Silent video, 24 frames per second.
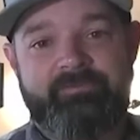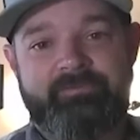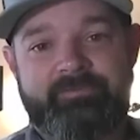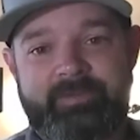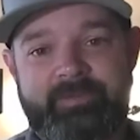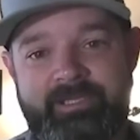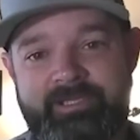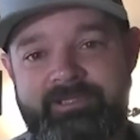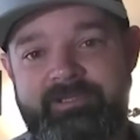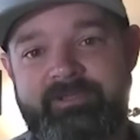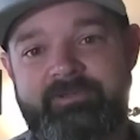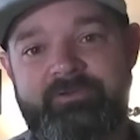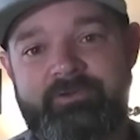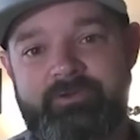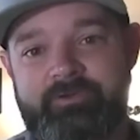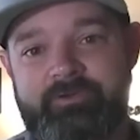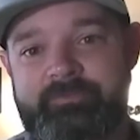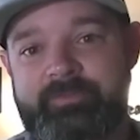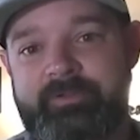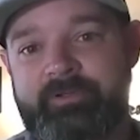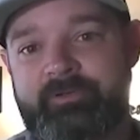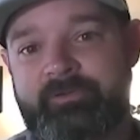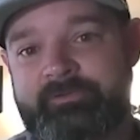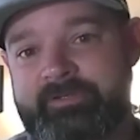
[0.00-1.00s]
spanking new
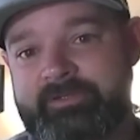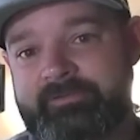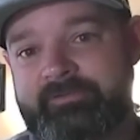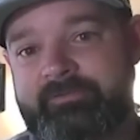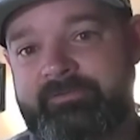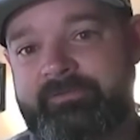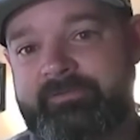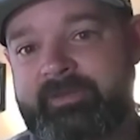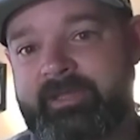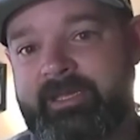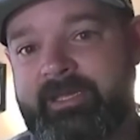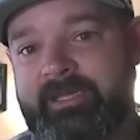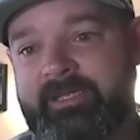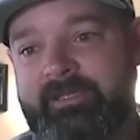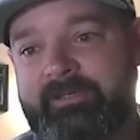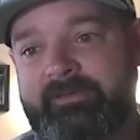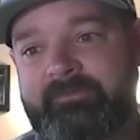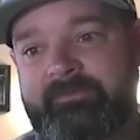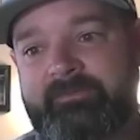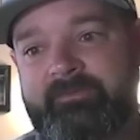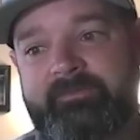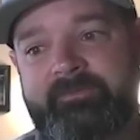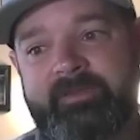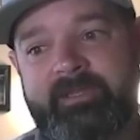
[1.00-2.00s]
buildings
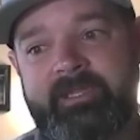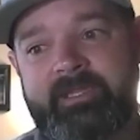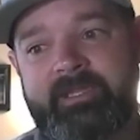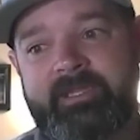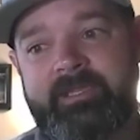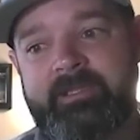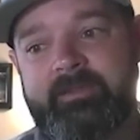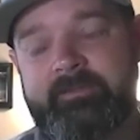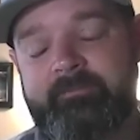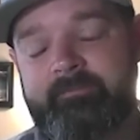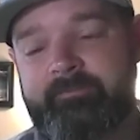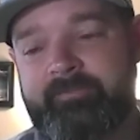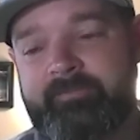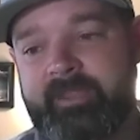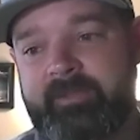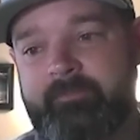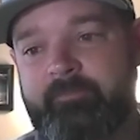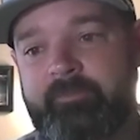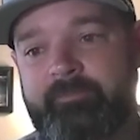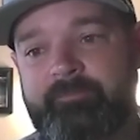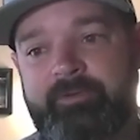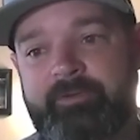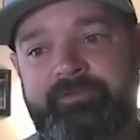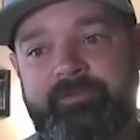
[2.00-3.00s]
that
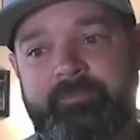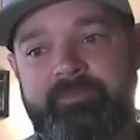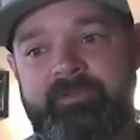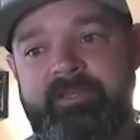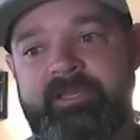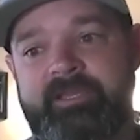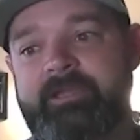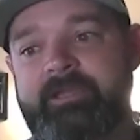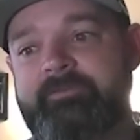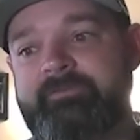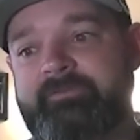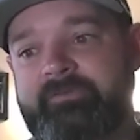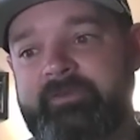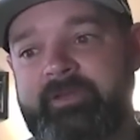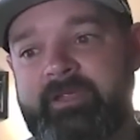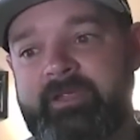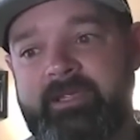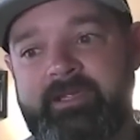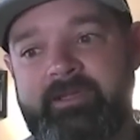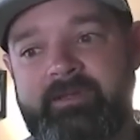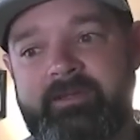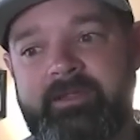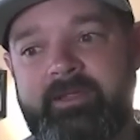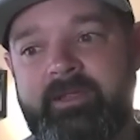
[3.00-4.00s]
they would put the plants
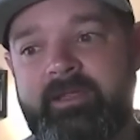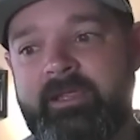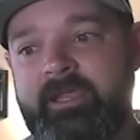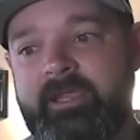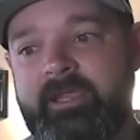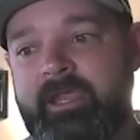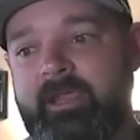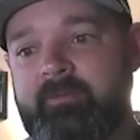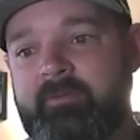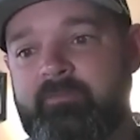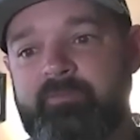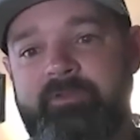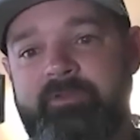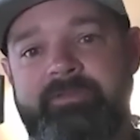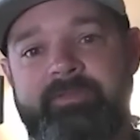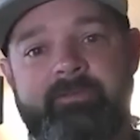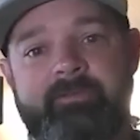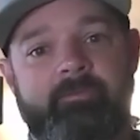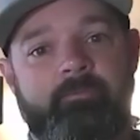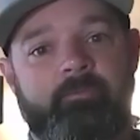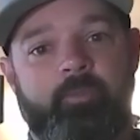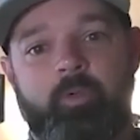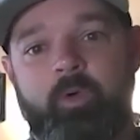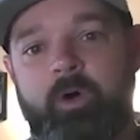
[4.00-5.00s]
in, and
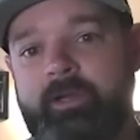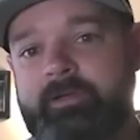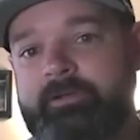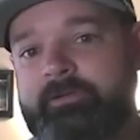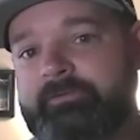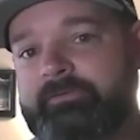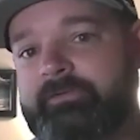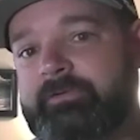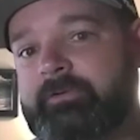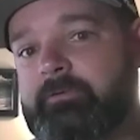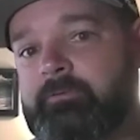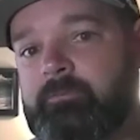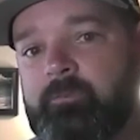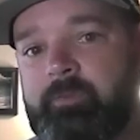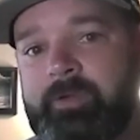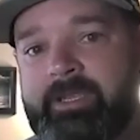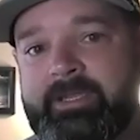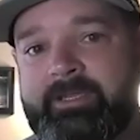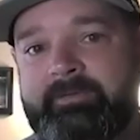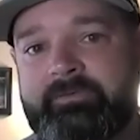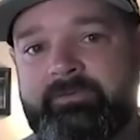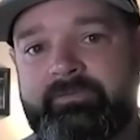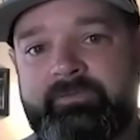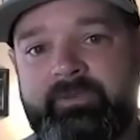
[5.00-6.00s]
within 1 or 2
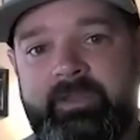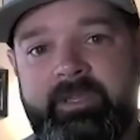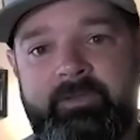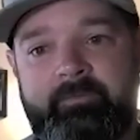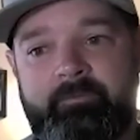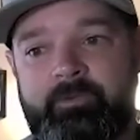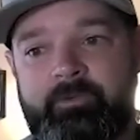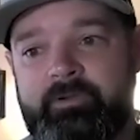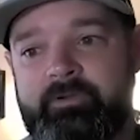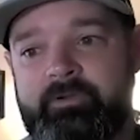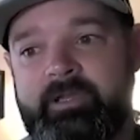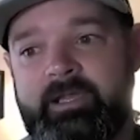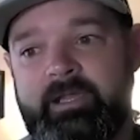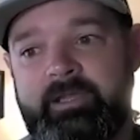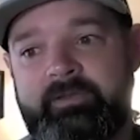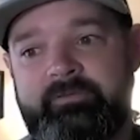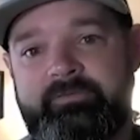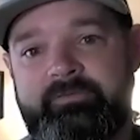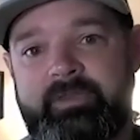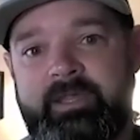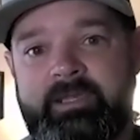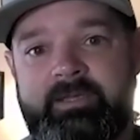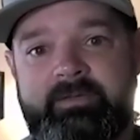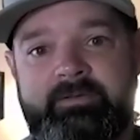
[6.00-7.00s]
weeks, they
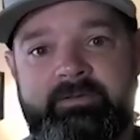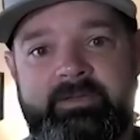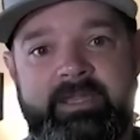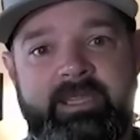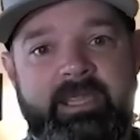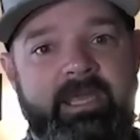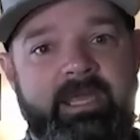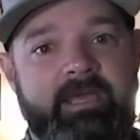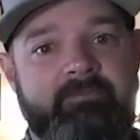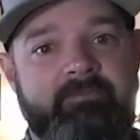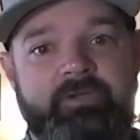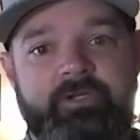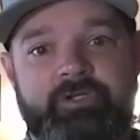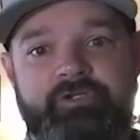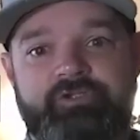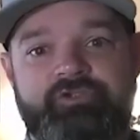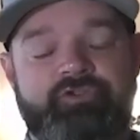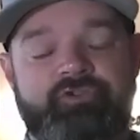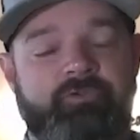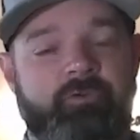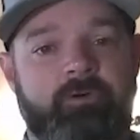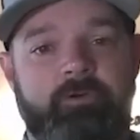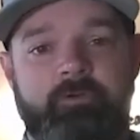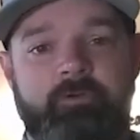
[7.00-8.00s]
realized that they have
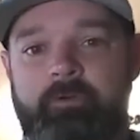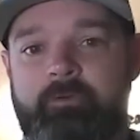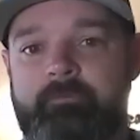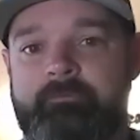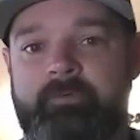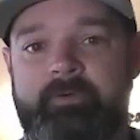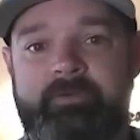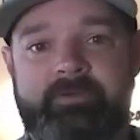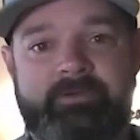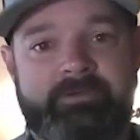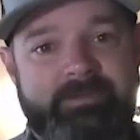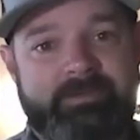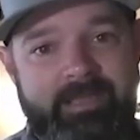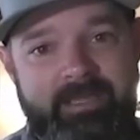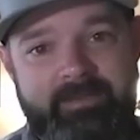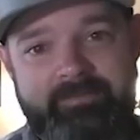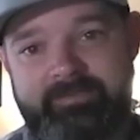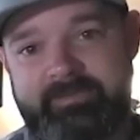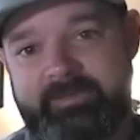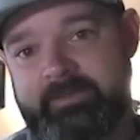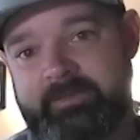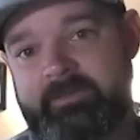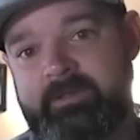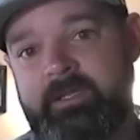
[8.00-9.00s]
control over
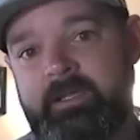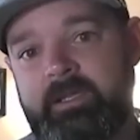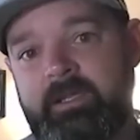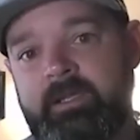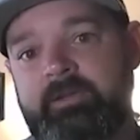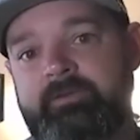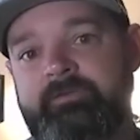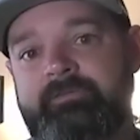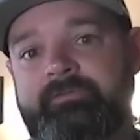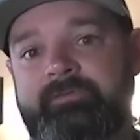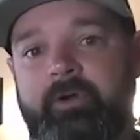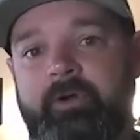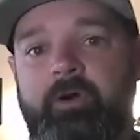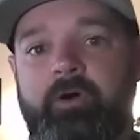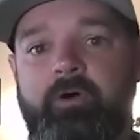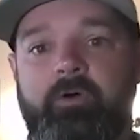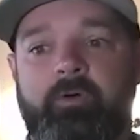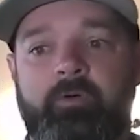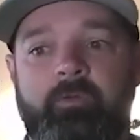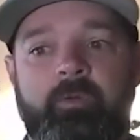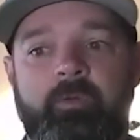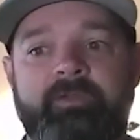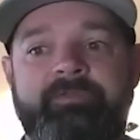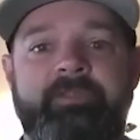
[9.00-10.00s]
nothing.
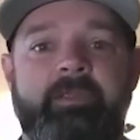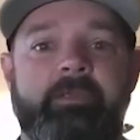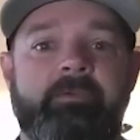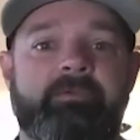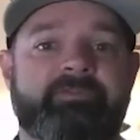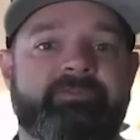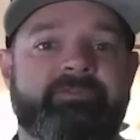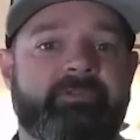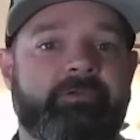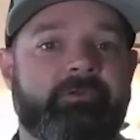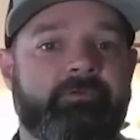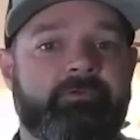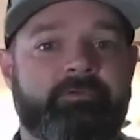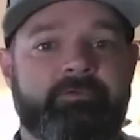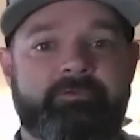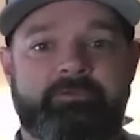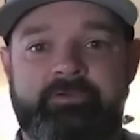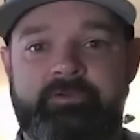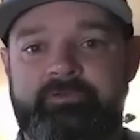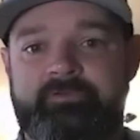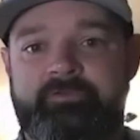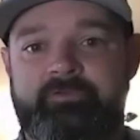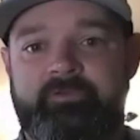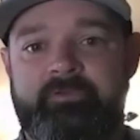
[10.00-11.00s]
So what they would do is
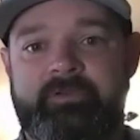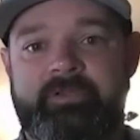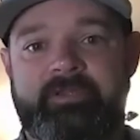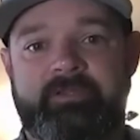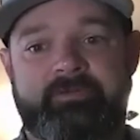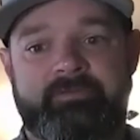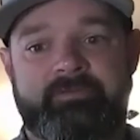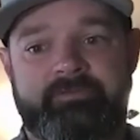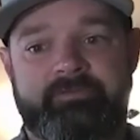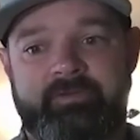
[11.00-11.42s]
usually